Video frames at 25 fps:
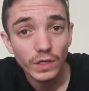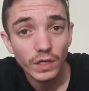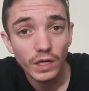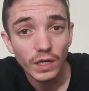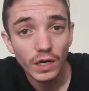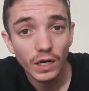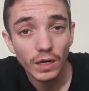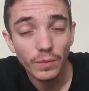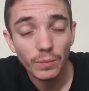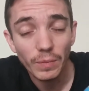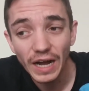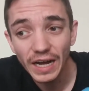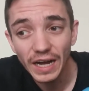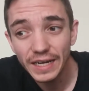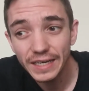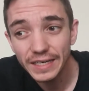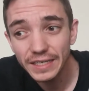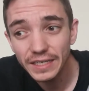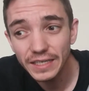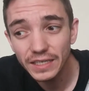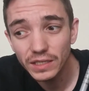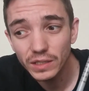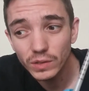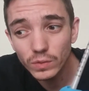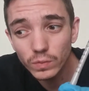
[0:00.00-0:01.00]

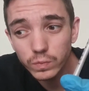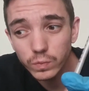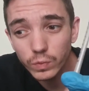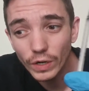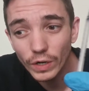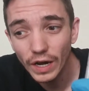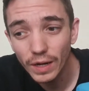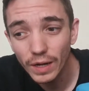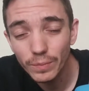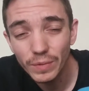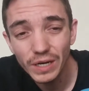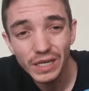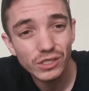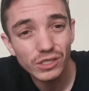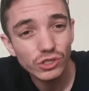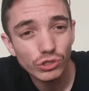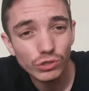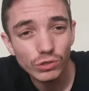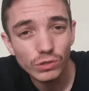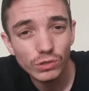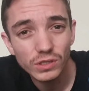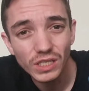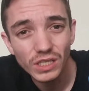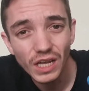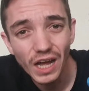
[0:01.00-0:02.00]
When I make
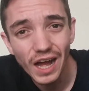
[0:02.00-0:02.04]
juice,